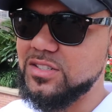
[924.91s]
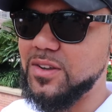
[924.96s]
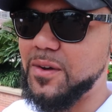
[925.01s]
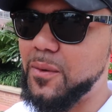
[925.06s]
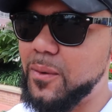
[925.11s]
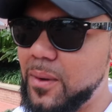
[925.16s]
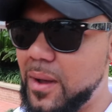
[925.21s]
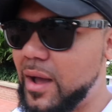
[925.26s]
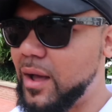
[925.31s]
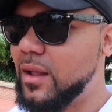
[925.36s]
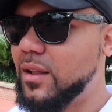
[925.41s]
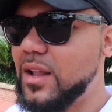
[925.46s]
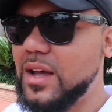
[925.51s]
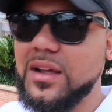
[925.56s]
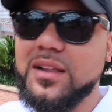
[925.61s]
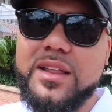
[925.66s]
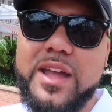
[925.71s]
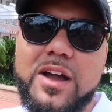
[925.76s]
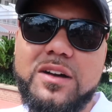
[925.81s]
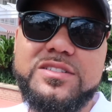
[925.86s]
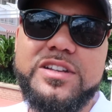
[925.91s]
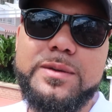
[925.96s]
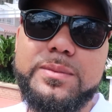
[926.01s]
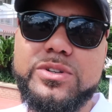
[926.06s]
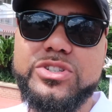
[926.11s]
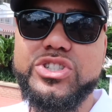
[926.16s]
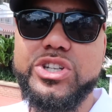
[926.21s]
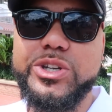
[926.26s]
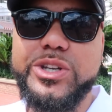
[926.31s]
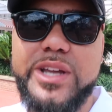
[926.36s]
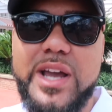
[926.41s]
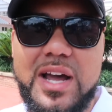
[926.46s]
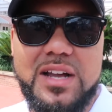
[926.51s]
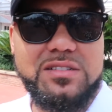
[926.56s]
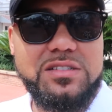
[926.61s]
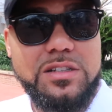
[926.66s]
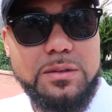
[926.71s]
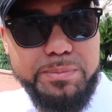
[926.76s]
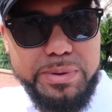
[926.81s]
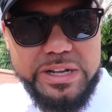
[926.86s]
So luckily I was able to show you
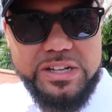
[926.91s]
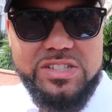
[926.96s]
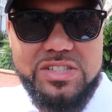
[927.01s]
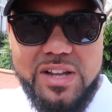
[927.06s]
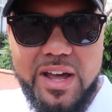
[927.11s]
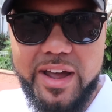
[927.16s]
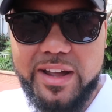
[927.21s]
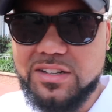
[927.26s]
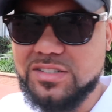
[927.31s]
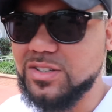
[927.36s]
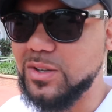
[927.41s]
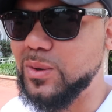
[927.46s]
guys the beach side.